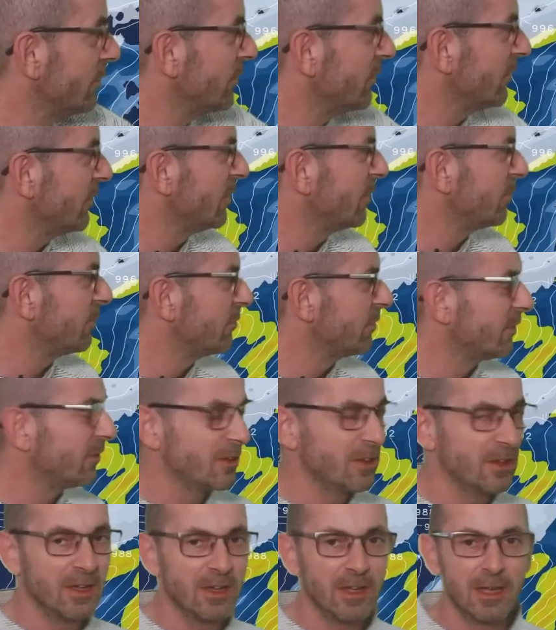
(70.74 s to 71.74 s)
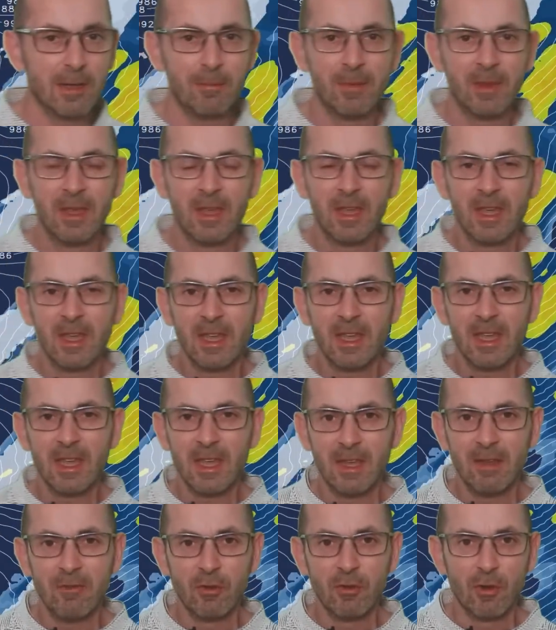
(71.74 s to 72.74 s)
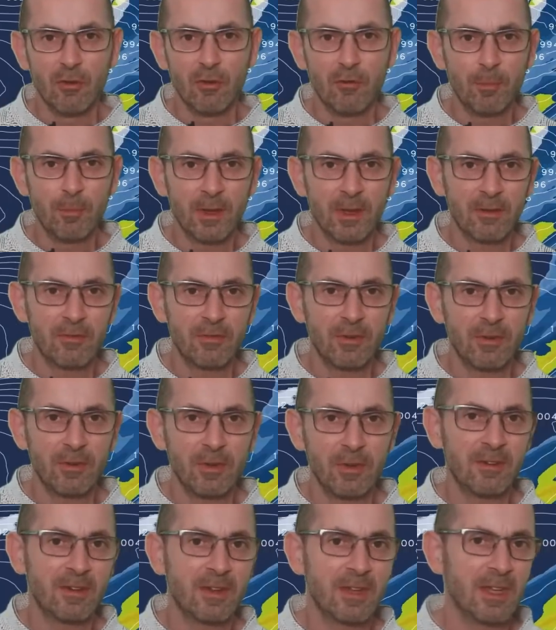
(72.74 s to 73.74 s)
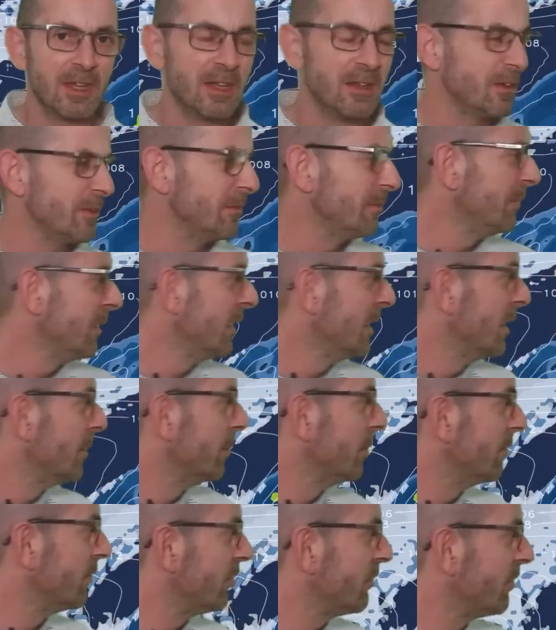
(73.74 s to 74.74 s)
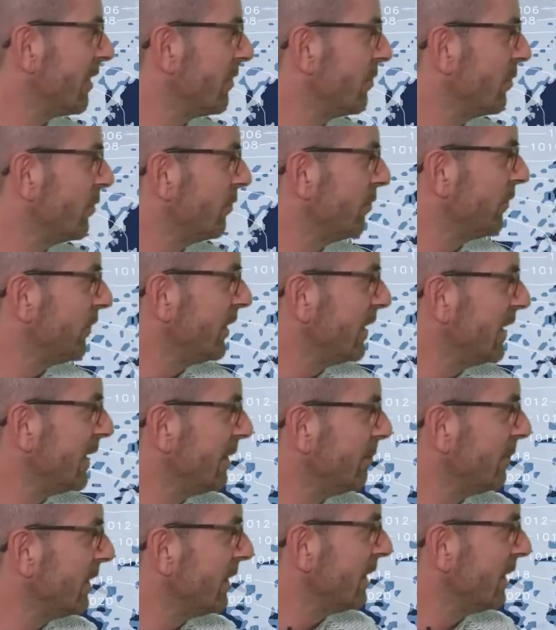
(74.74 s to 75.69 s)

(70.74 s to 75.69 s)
snow for a time in the northern part of the United Kingdom, but the general theme